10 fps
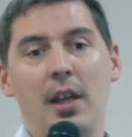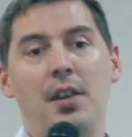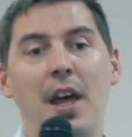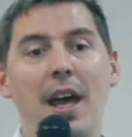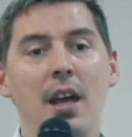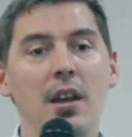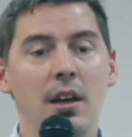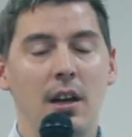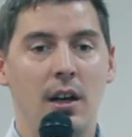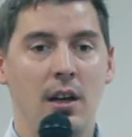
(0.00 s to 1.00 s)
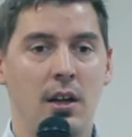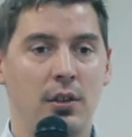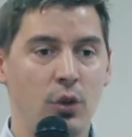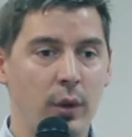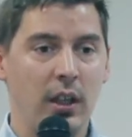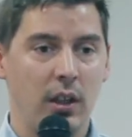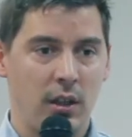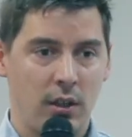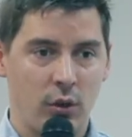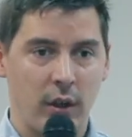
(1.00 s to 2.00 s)
Then, during
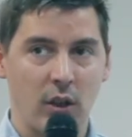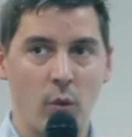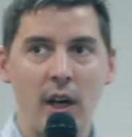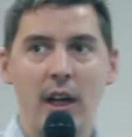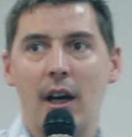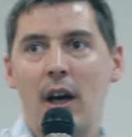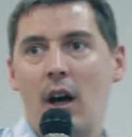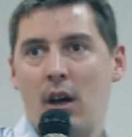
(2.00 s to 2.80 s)
the week,